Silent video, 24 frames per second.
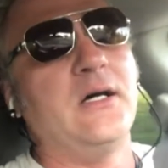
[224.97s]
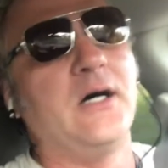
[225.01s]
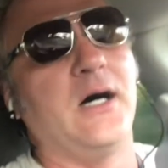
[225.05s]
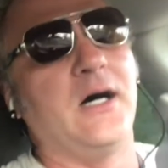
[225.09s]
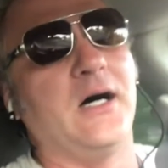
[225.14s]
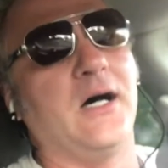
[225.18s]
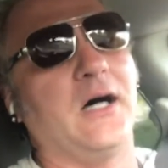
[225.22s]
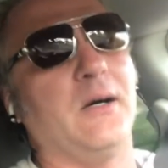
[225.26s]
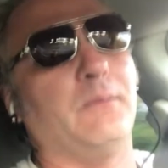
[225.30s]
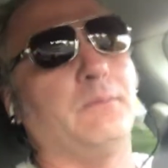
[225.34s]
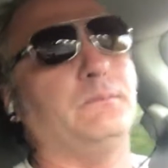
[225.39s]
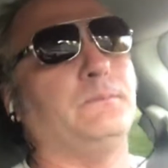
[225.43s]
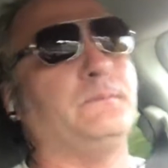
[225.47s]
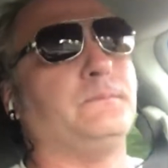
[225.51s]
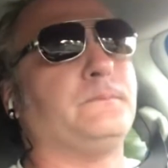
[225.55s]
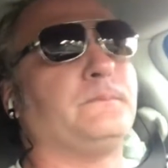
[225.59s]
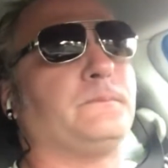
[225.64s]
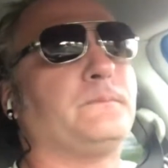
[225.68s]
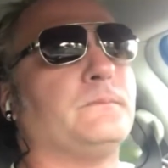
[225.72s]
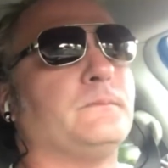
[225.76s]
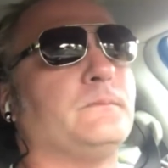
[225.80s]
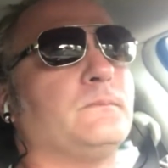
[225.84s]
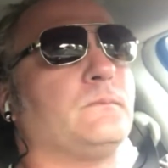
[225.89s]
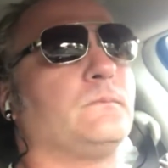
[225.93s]

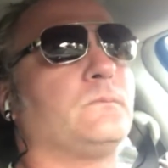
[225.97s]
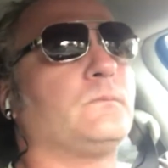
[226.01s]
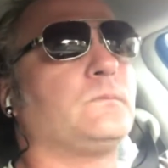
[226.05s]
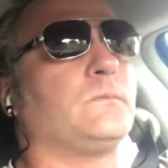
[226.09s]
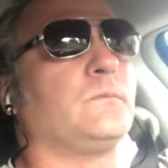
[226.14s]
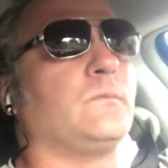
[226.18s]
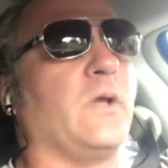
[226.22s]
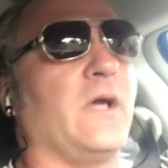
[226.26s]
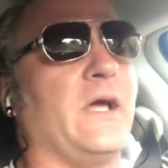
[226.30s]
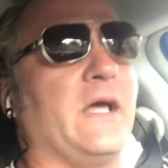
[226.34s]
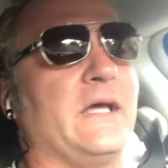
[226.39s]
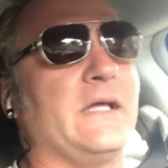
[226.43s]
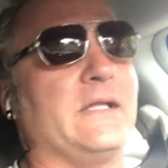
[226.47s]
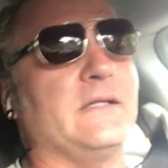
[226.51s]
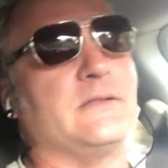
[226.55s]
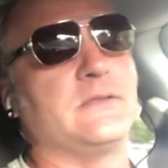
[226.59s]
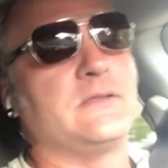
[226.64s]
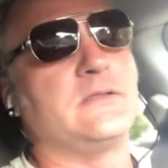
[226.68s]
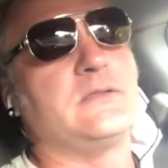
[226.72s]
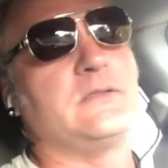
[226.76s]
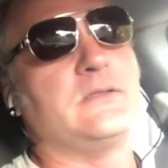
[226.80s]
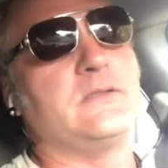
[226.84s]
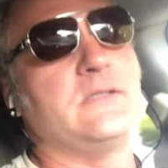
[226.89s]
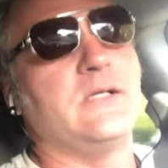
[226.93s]
and
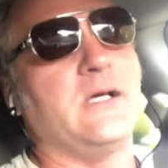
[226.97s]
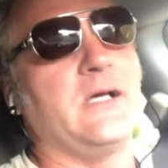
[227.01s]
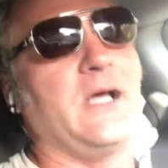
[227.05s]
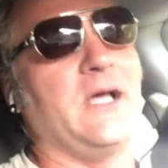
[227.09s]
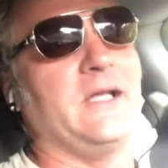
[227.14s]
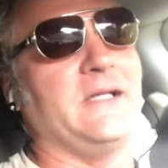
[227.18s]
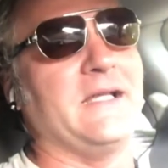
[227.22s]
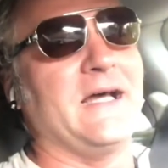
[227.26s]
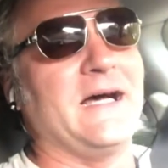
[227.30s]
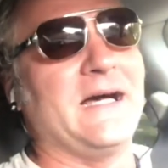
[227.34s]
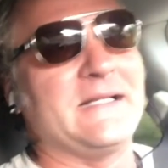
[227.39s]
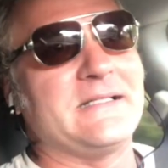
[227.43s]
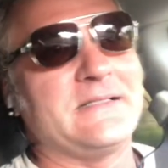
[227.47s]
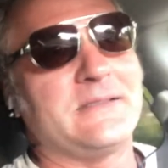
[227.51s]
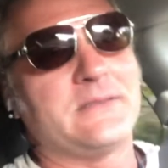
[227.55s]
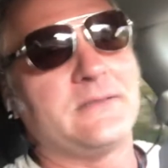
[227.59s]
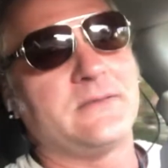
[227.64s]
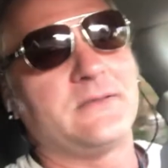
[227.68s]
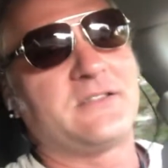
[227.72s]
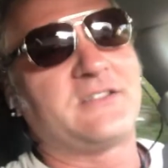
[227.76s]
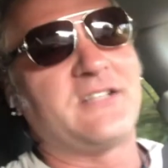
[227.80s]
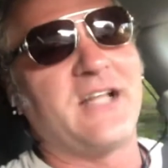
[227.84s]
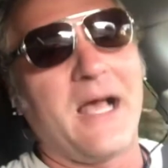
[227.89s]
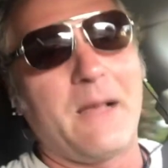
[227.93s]
not
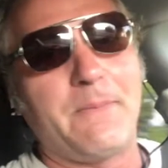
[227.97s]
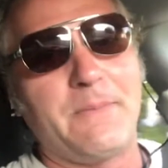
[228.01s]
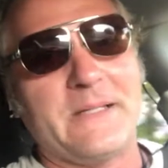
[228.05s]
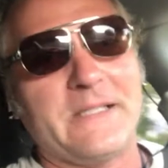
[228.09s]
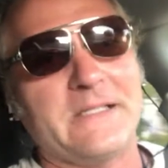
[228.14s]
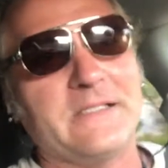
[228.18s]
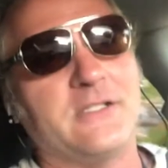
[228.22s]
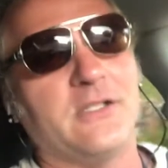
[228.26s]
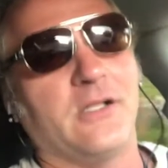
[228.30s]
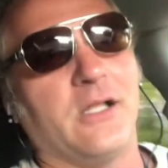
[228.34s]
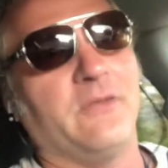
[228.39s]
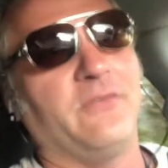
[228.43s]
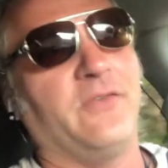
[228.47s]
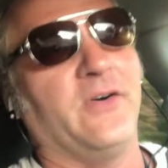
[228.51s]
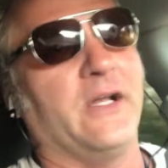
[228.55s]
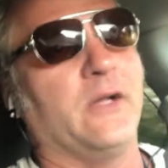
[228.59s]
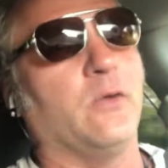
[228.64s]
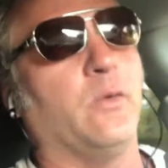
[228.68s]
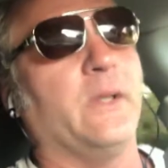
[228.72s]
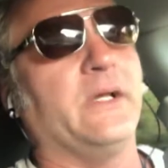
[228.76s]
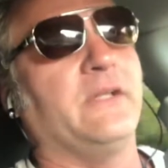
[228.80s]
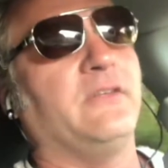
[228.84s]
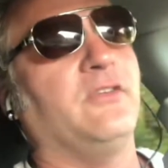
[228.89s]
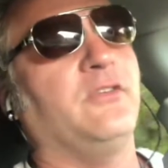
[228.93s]
stopping until I find a
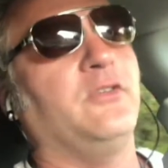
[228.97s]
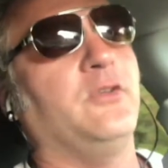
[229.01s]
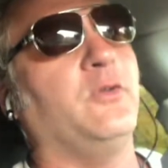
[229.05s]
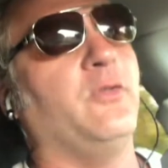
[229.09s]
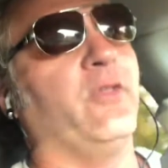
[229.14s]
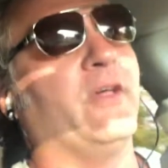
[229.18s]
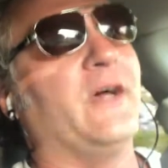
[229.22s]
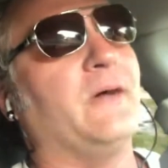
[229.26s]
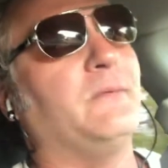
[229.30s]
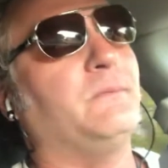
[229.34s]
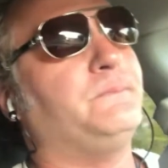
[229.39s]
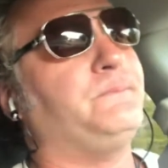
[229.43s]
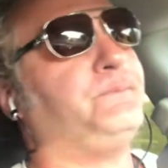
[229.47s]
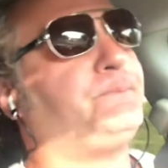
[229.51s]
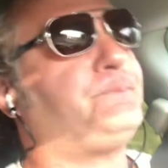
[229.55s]
way to do that.